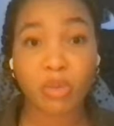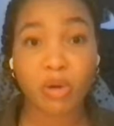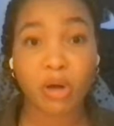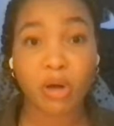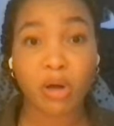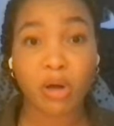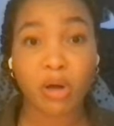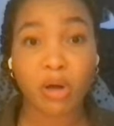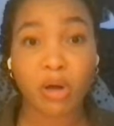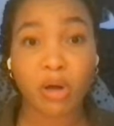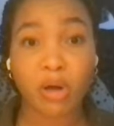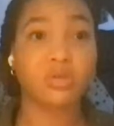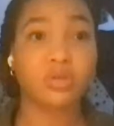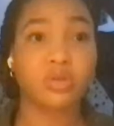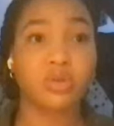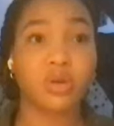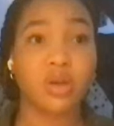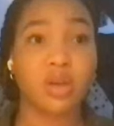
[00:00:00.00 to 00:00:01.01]
football and be
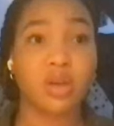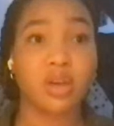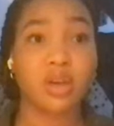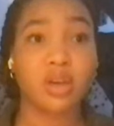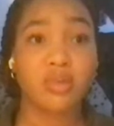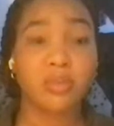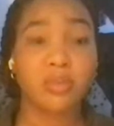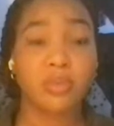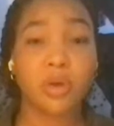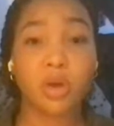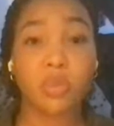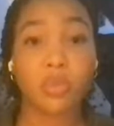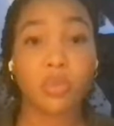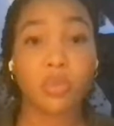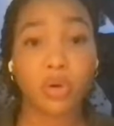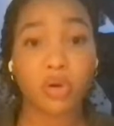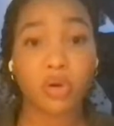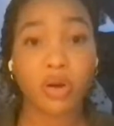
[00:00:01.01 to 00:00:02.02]
able to help us able
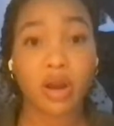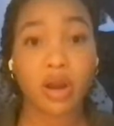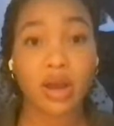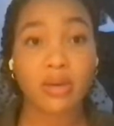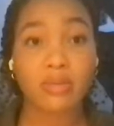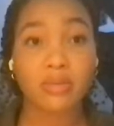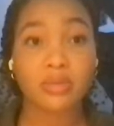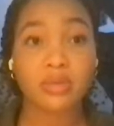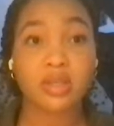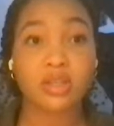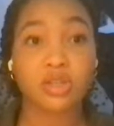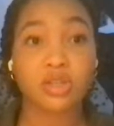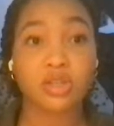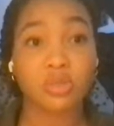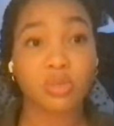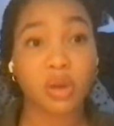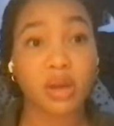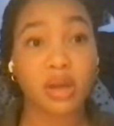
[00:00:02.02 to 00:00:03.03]
to build
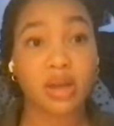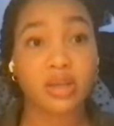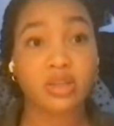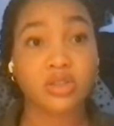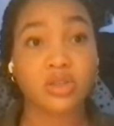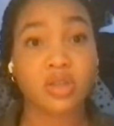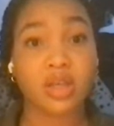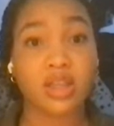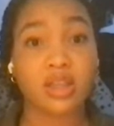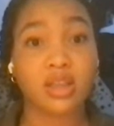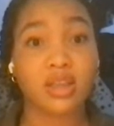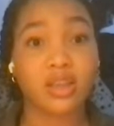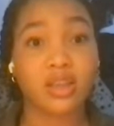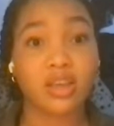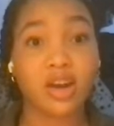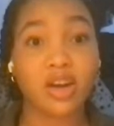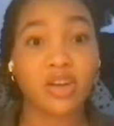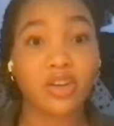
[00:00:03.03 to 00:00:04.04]
programs in
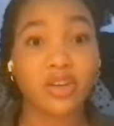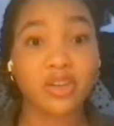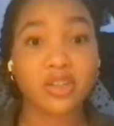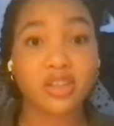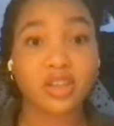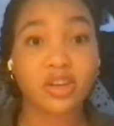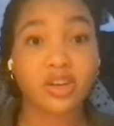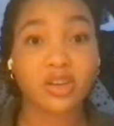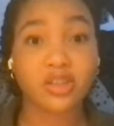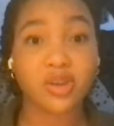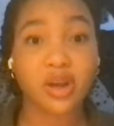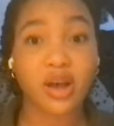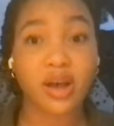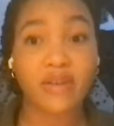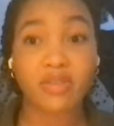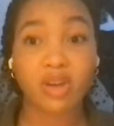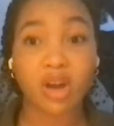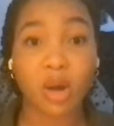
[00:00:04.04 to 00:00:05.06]
Jamaica so that young girls
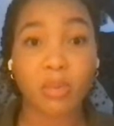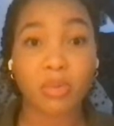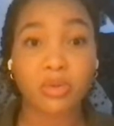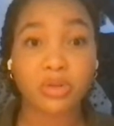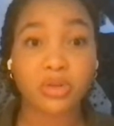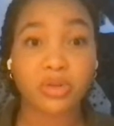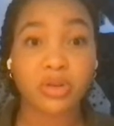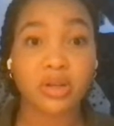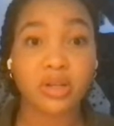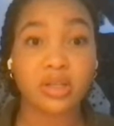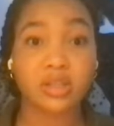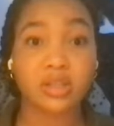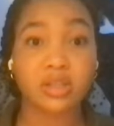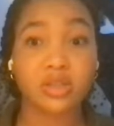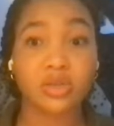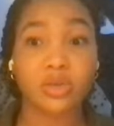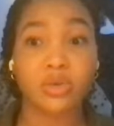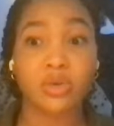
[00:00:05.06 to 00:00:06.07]
can also have the
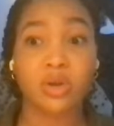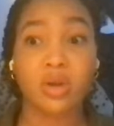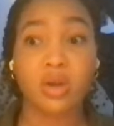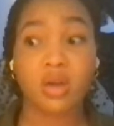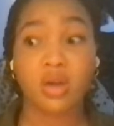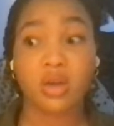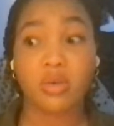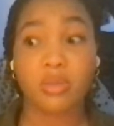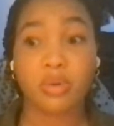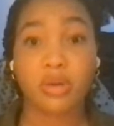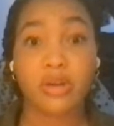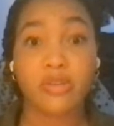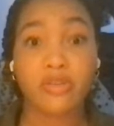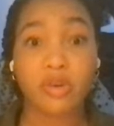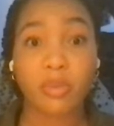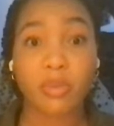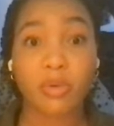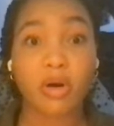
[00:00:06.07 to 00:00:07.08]
opportunity to
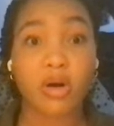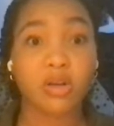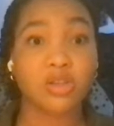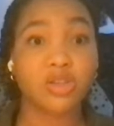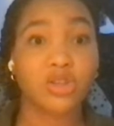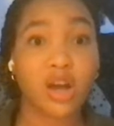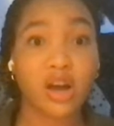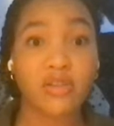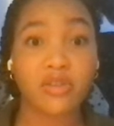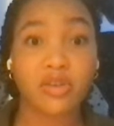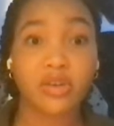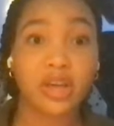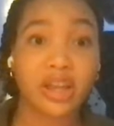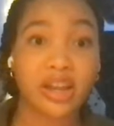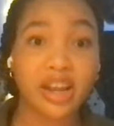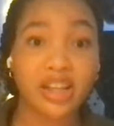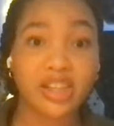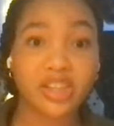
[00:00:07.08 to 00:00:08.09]
play football,
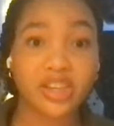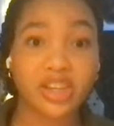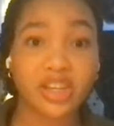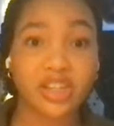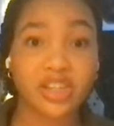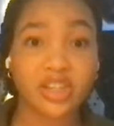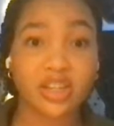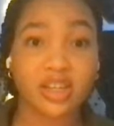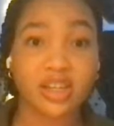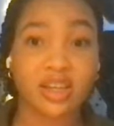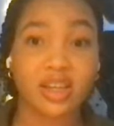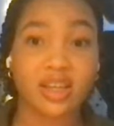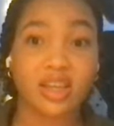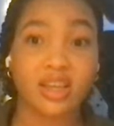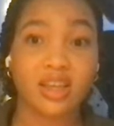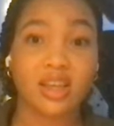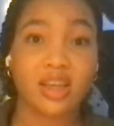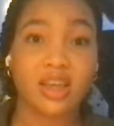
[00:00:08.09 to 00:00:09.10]
travel, get an education.
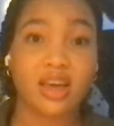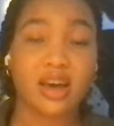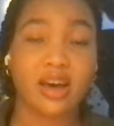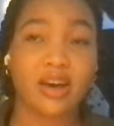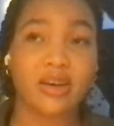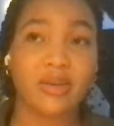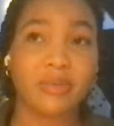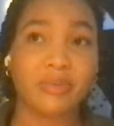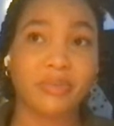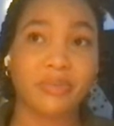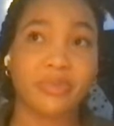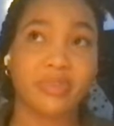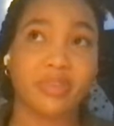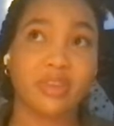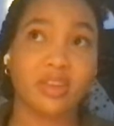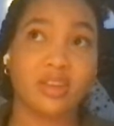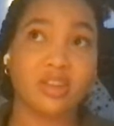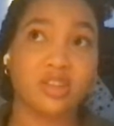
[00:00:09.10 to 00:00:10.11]
Um,
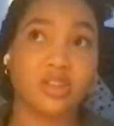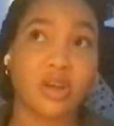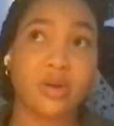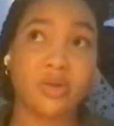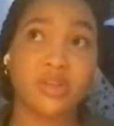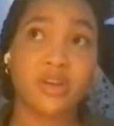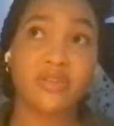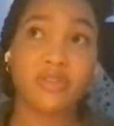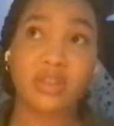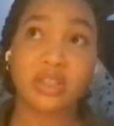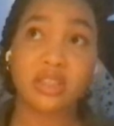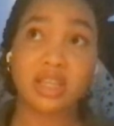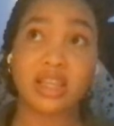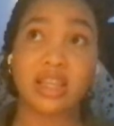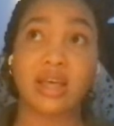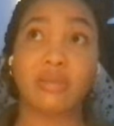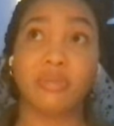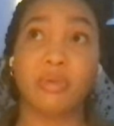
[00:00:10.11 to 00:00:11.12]
so I would definitely say
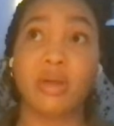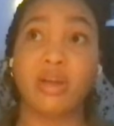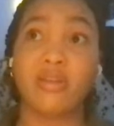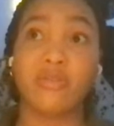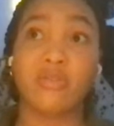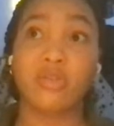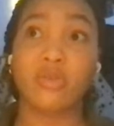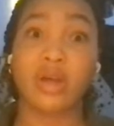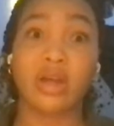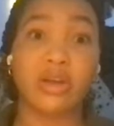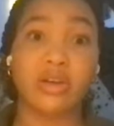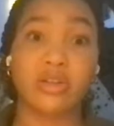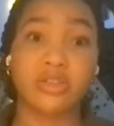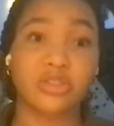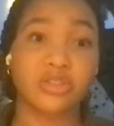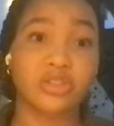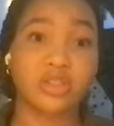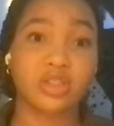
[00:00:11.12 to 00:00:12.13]
that playing for the Reggae Girlz is
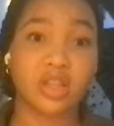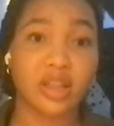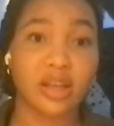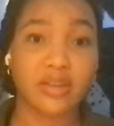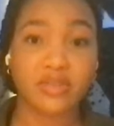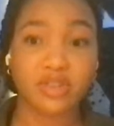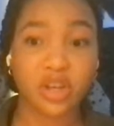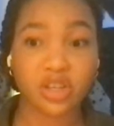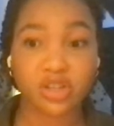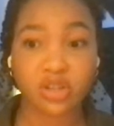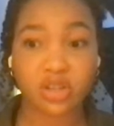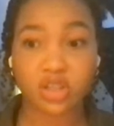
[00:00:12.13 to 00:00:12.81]
just a life changing